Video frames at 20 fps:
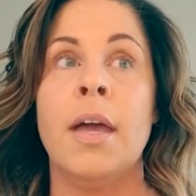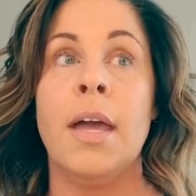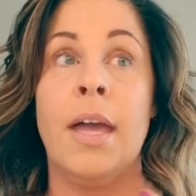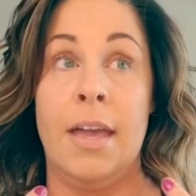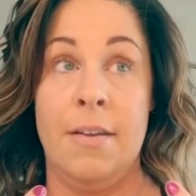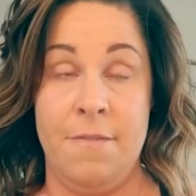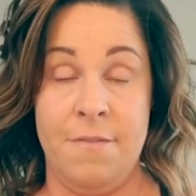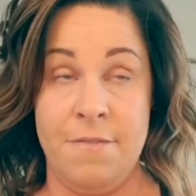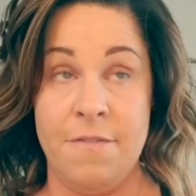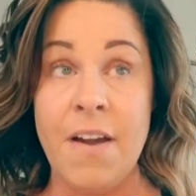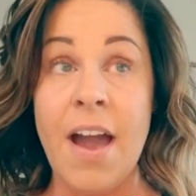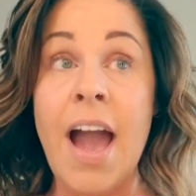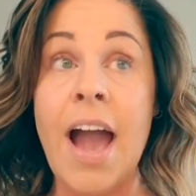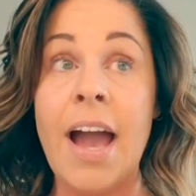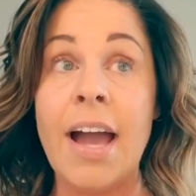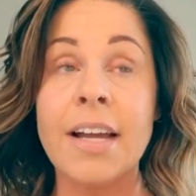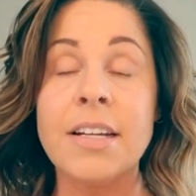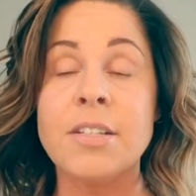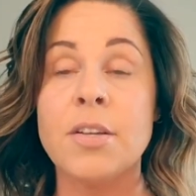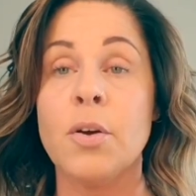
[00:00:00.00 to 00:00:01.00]
in
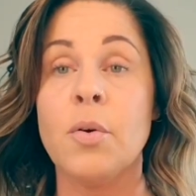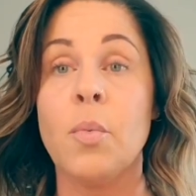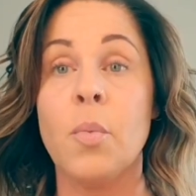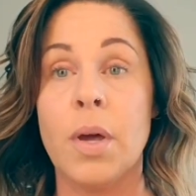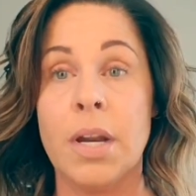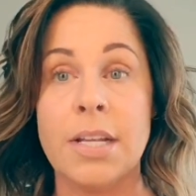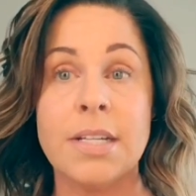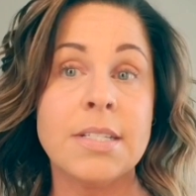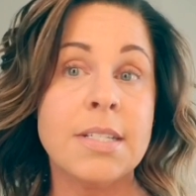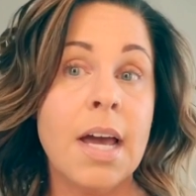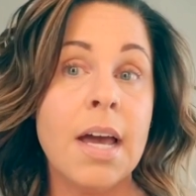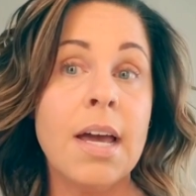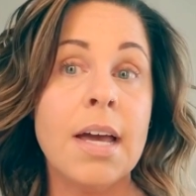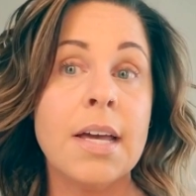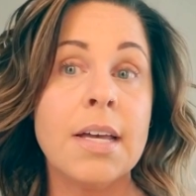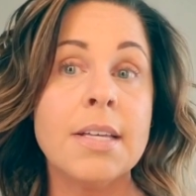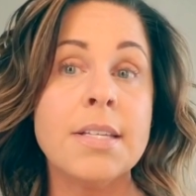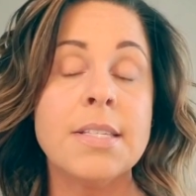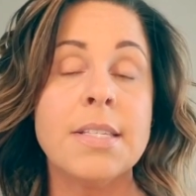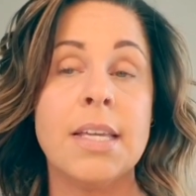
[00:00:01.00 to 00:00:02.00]
fact, what it
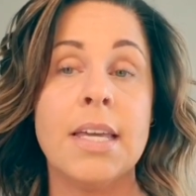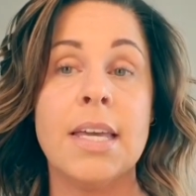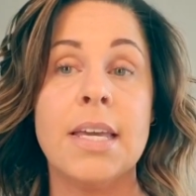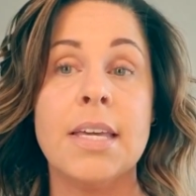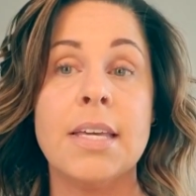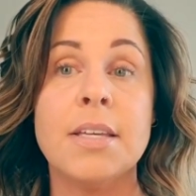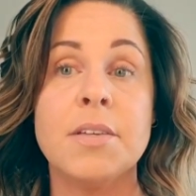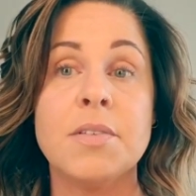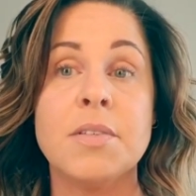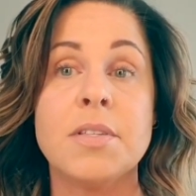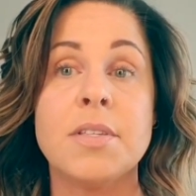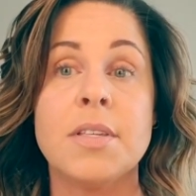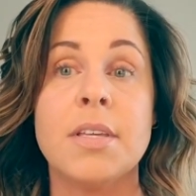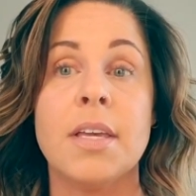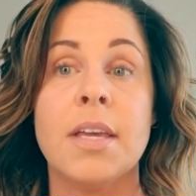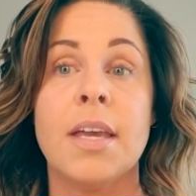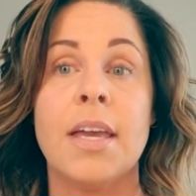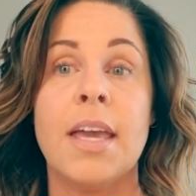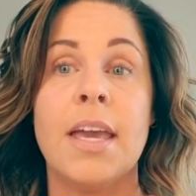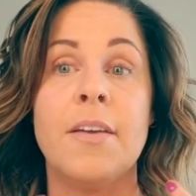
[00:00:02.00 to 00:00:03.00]
does is
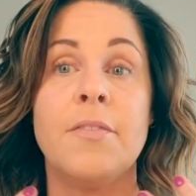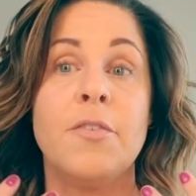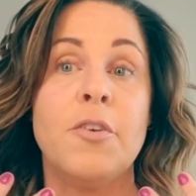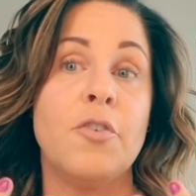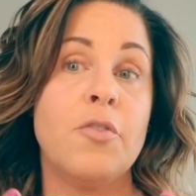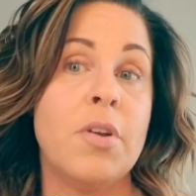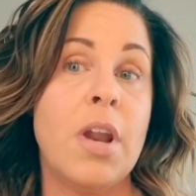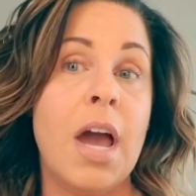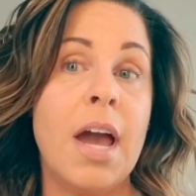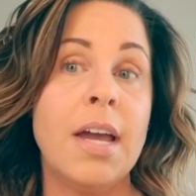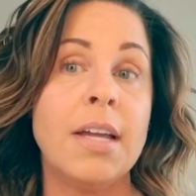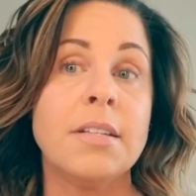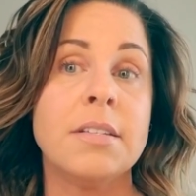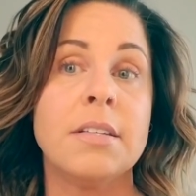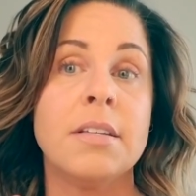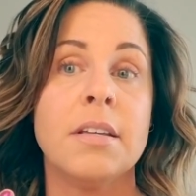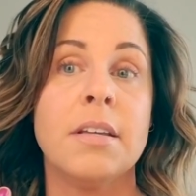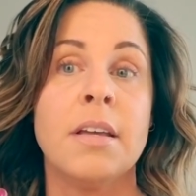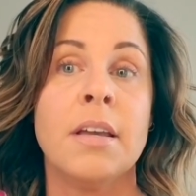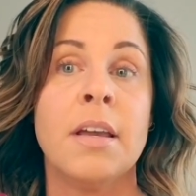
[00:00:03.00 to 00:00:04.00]
if you're
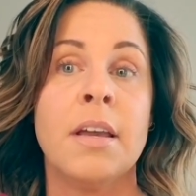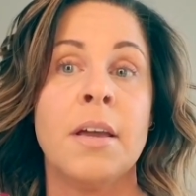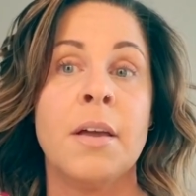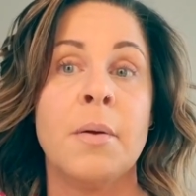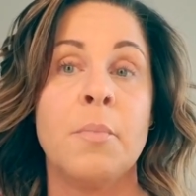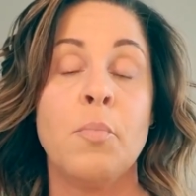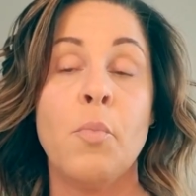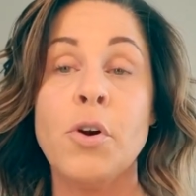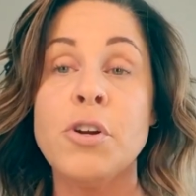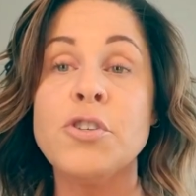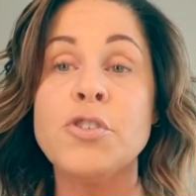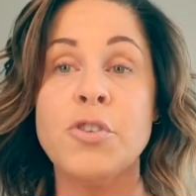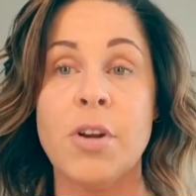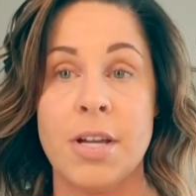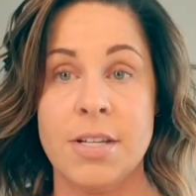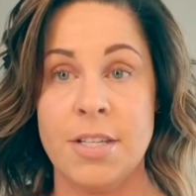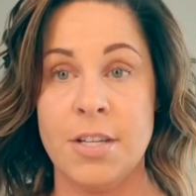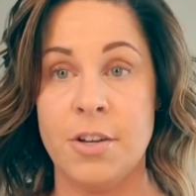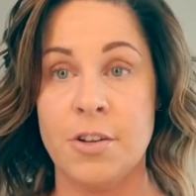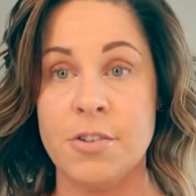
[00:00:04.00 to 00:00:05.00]
not
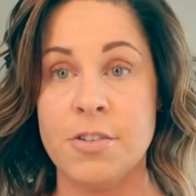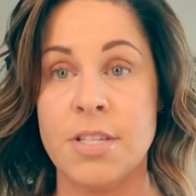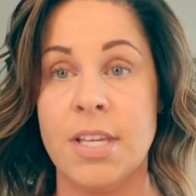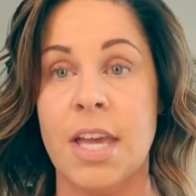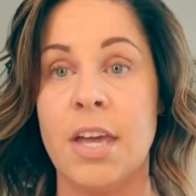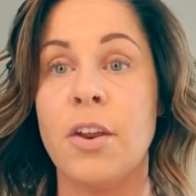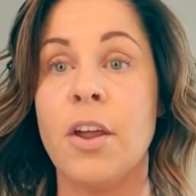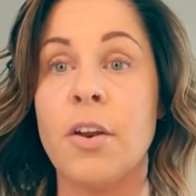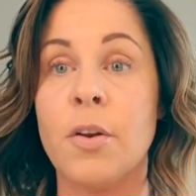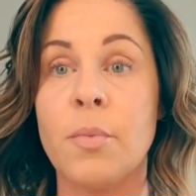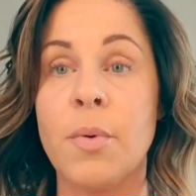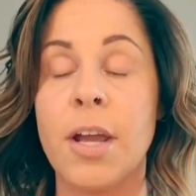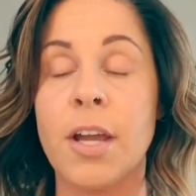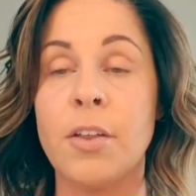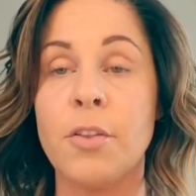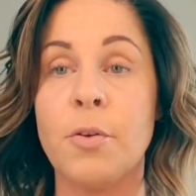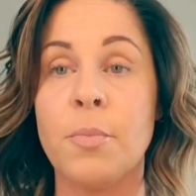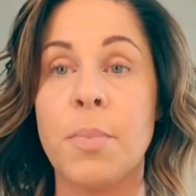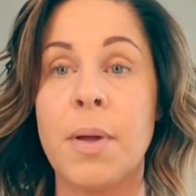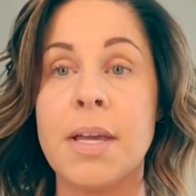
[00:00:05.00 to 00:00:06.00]
moisturizing your skin on a
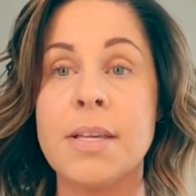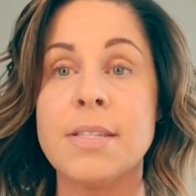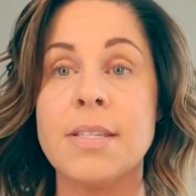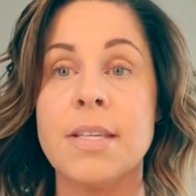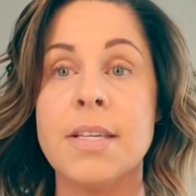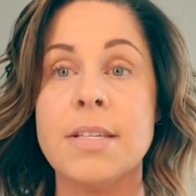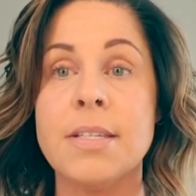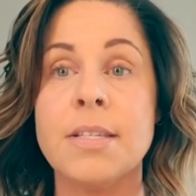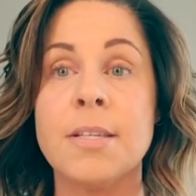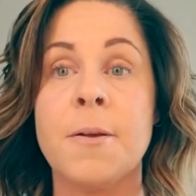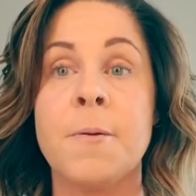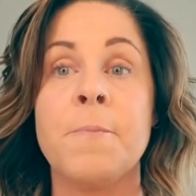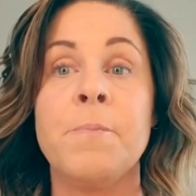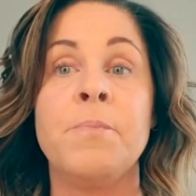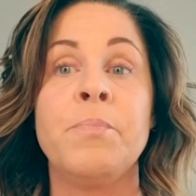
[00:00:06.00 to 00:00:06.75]
regular basis,